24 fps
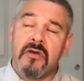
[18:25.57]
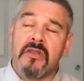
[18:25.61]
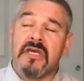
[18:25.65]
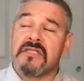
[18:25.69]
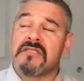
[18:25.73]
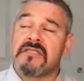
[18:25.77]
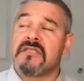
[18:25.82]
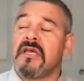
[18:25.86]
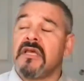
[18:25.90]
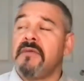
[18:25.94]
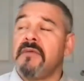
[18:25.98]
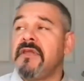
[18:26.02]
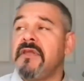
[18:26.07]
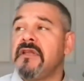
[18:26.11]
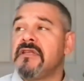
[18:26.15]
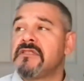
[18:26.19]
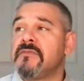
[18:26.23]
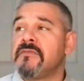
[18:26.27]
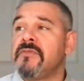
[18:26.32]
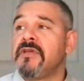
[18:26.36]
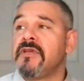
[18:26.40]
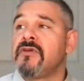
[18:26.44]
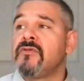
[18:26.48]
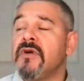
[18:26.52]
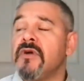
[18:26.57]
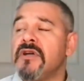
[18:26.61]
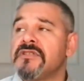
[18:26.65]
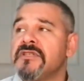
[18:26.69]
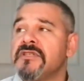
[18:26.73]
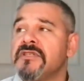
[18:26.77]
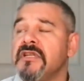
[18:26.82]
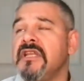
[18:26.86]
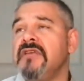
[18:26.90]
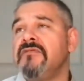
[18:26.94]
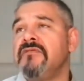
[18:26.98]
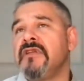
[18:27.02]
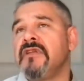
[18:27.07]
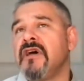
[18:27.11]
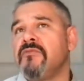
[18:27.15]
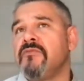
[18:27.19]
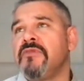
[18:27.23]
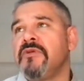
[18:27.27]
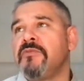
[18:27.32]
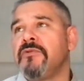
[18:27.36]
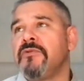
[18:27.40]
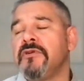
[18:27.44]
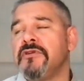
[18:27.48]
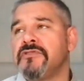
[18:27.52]
Oh, it's a big question, and even how
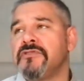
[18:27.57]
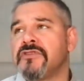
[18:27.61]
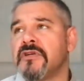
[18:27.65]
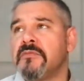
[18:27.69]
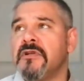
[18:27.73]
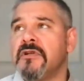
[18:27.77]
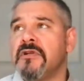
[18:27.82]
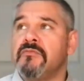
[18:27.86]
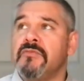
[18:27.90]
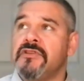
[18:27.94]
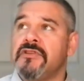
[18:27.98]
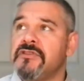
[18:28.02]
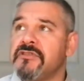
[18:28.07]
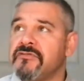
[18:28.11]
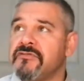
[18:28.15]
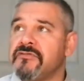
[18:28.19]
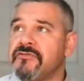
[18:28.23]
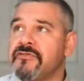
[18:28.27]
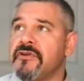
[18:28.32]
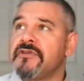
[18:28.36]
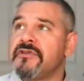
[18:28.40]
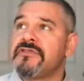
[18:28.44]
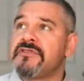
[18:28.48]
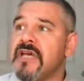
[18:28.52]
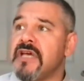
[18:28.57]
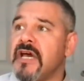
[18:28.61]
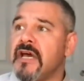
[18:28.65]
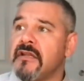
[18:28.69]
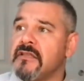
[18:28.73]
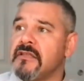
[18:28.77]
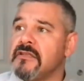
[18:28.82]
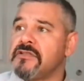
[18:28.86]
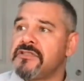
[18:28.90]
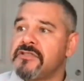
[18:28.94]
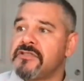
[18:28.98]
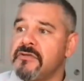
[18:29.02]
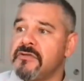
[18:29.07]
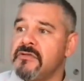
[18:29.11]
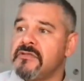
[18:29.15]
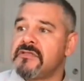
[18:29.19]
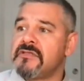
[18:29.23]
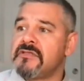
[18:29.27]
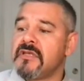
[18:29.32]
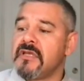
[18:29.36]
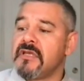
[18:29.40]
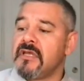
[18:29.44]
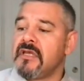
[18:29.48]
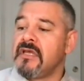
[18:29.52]
people interpret it. But you're first out of the
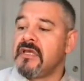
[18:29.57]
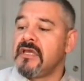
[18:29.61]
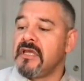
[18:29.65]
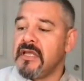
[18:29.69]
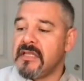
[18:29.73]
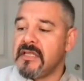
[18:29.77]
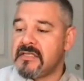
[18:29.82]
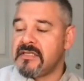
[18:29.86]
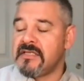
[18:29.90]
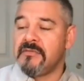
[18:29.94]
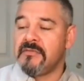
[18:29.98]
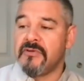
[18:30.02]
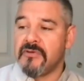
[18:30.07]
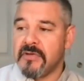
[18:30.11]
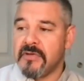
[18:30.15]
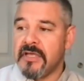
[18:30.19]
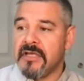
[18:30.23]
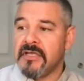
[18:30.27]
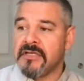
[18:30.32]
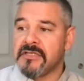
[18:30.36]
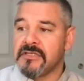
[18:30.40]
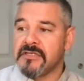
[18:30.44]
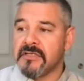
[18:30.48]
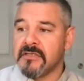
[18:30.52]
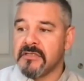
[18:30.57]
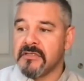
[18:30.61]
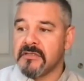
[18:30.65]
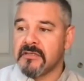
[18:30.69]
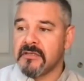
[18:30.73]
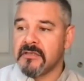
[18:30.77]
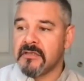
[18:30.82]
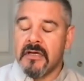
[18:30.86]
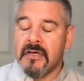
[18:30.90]
chutes, it's liberation.